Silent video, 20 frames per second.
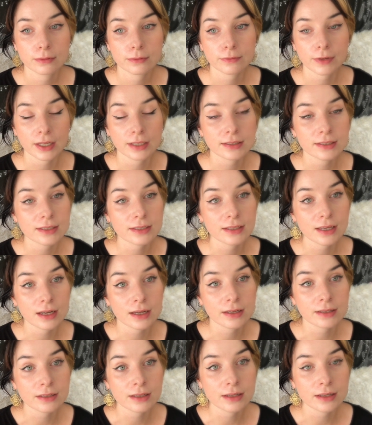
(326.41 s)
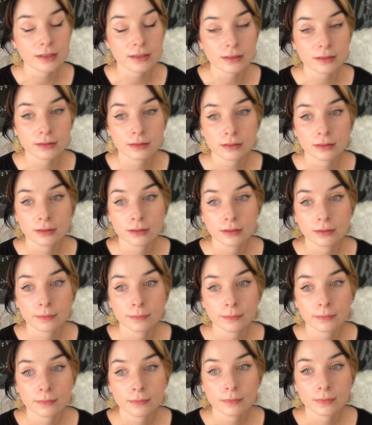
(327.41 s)
fantasizing,
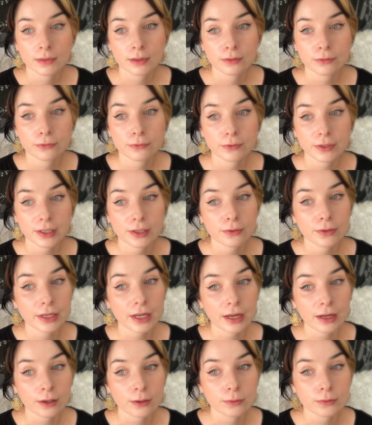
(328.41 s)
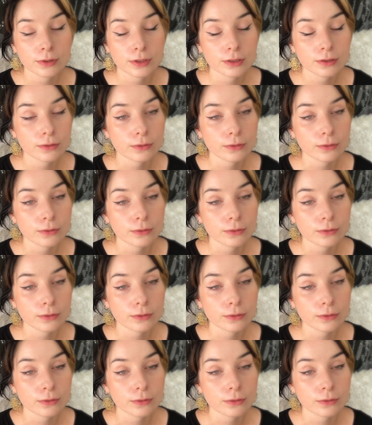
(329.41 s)
figuring out